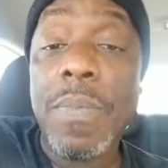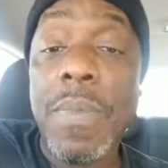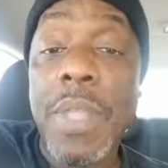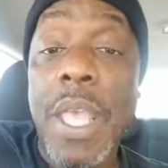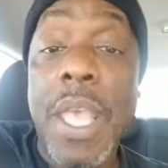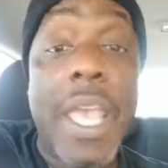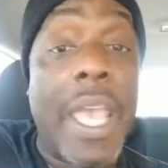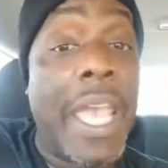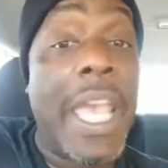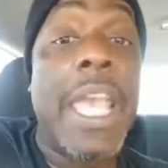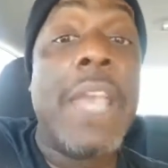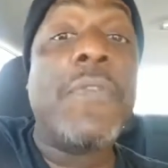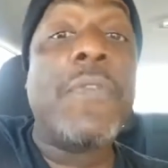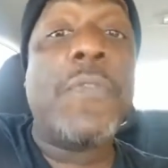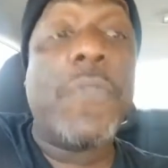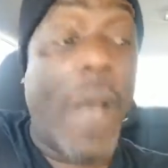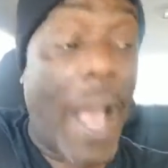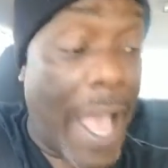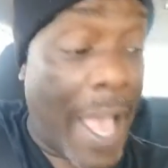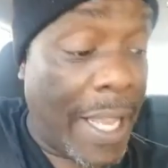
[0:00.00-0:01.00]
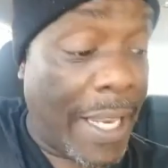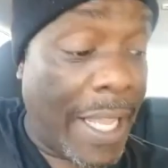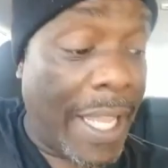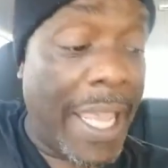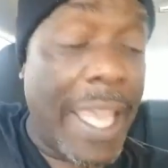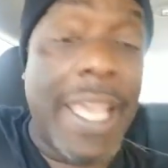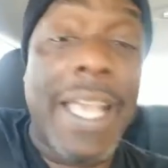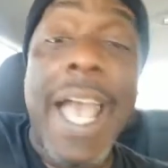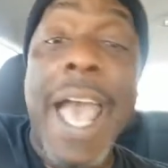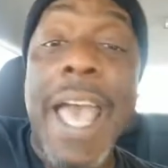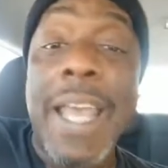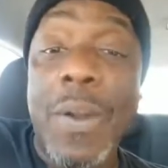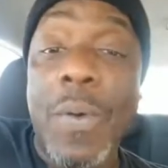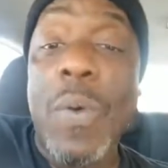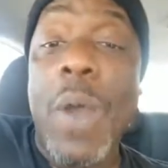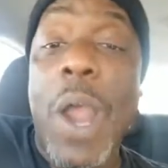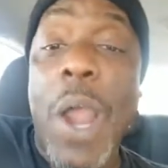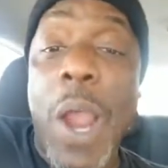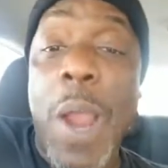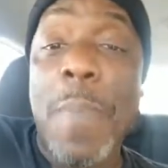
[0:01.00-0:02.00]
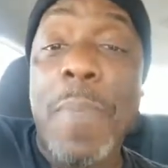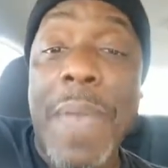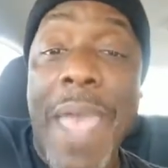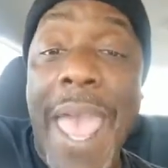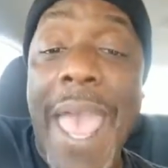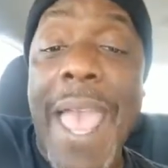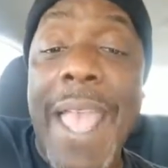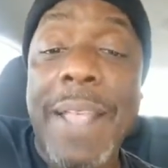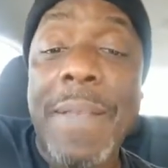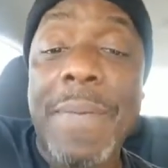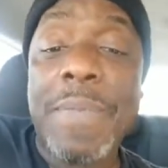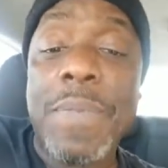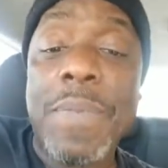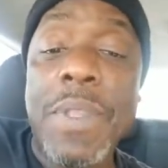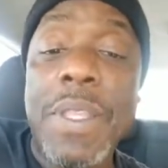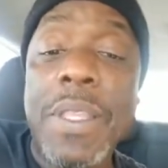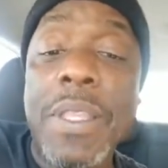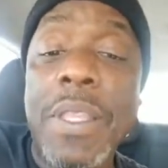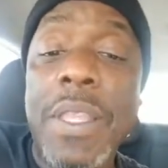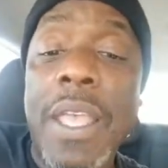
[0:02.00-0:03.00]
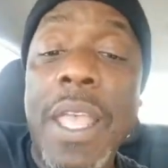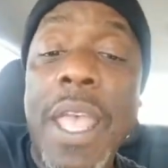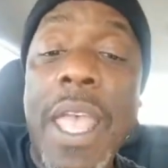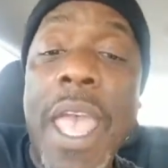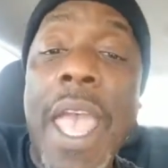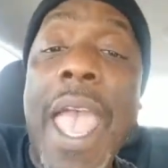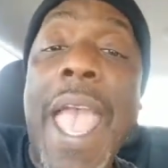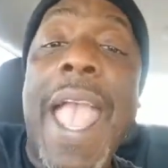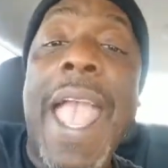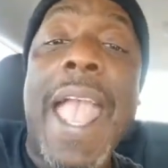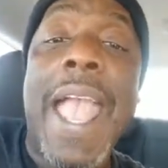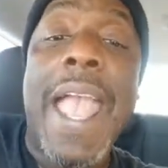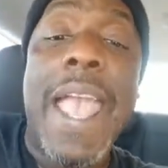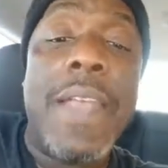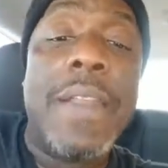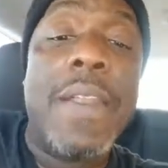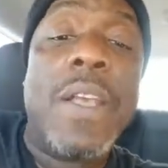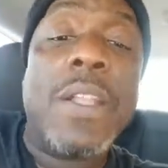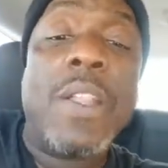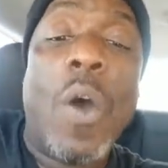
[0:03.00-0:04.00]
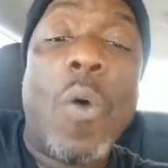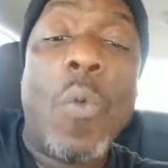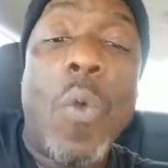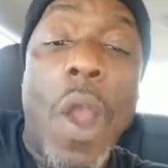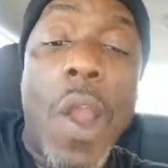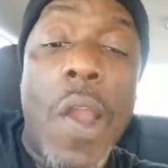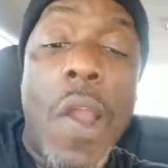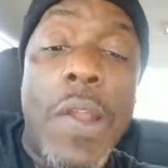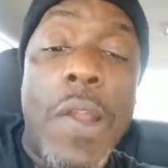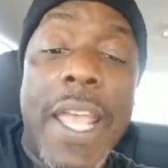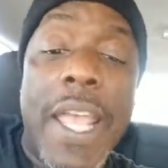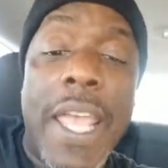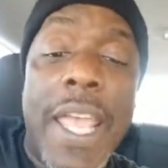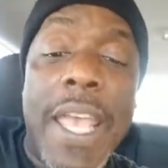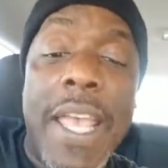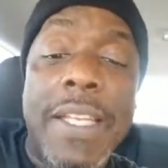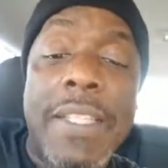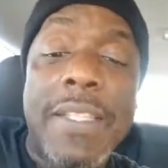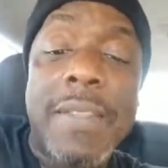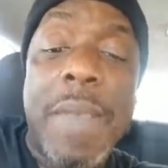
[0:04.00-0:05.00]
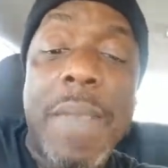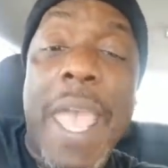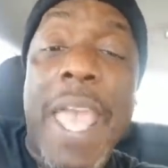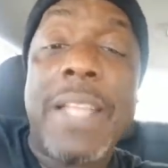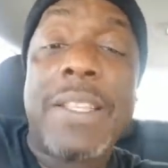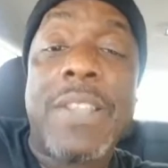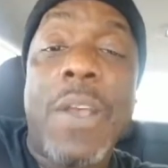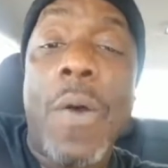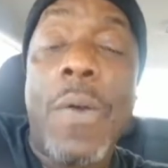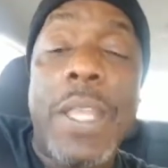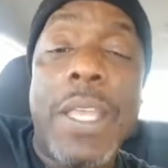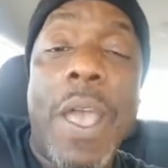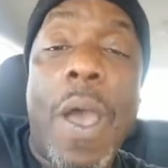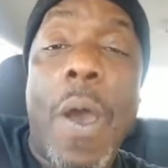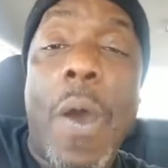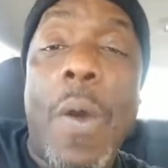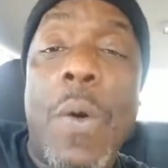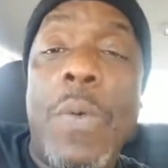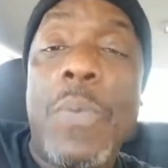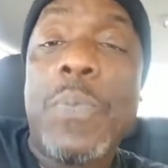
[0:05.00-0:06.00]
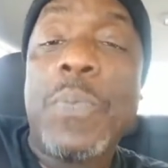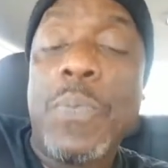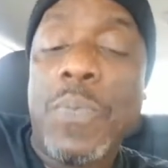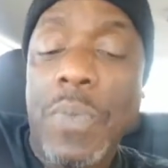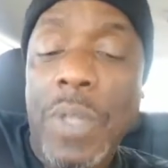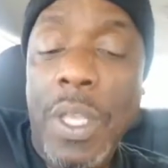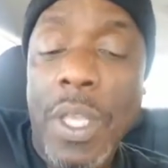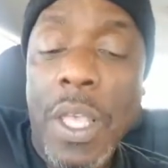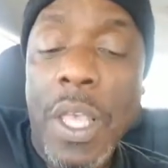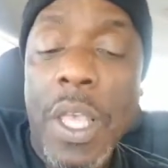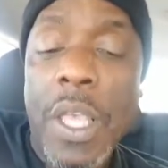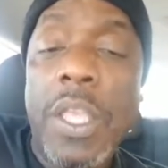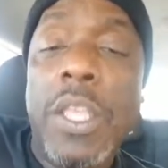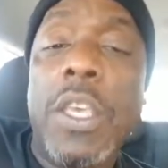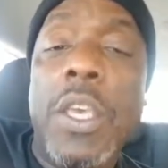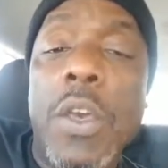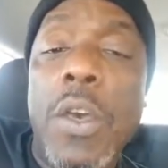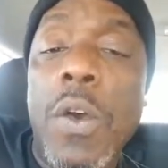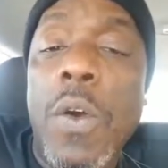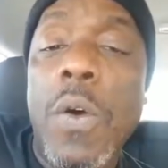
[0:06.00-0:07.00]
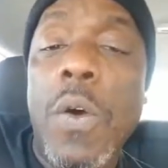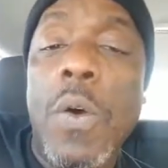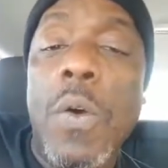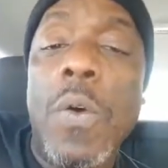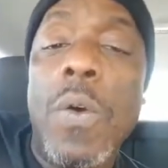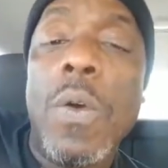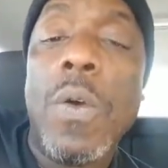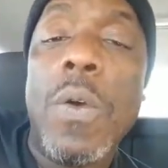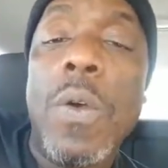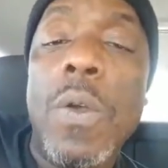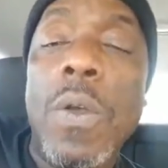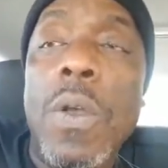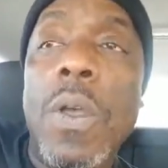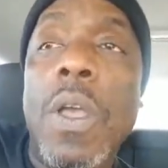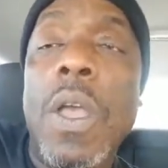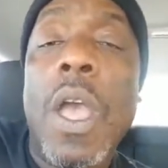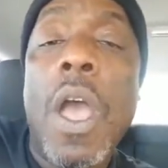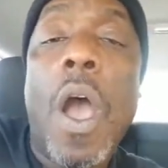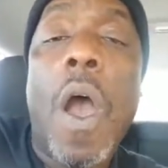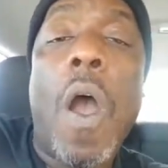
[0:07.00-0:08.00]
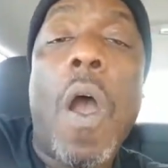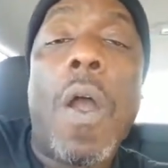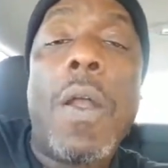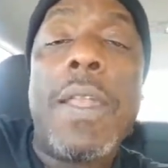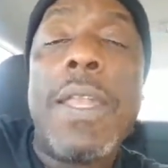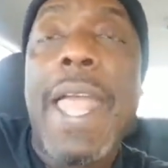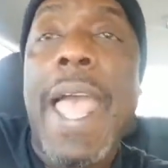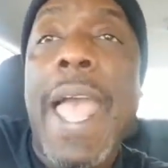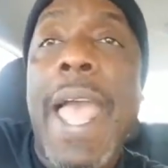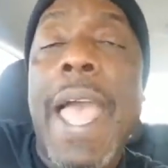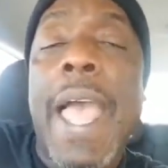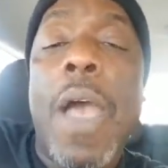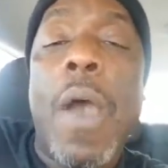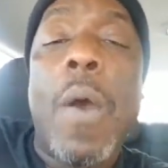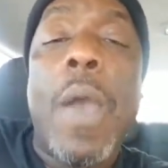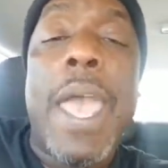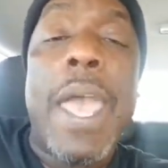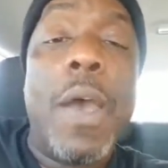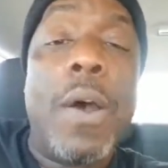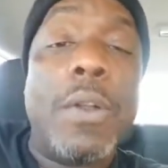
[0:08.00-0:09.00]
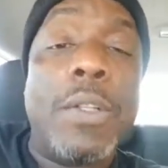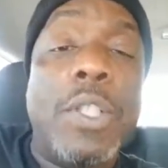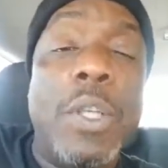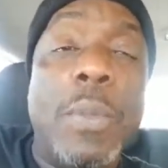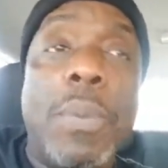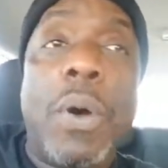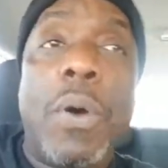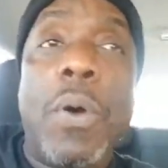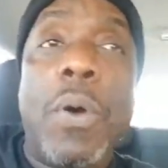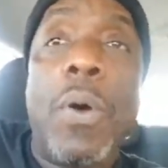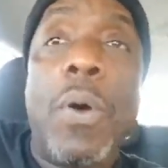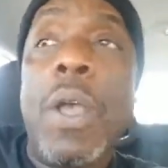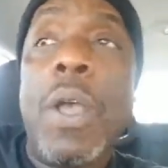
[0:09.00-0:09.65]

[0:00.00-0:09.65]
He finally got a word back, and the word is, Antonio, you are now eligible